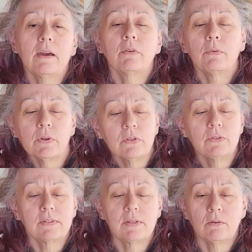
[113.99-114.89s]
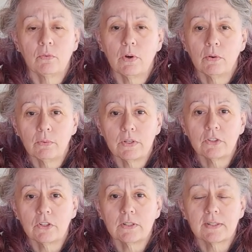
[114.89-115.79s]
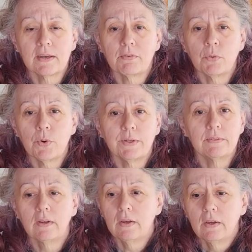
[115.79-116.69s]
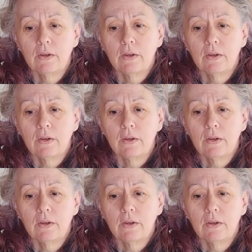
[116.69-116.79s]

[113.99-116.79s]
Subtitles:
everyone who sent well wishes, everyone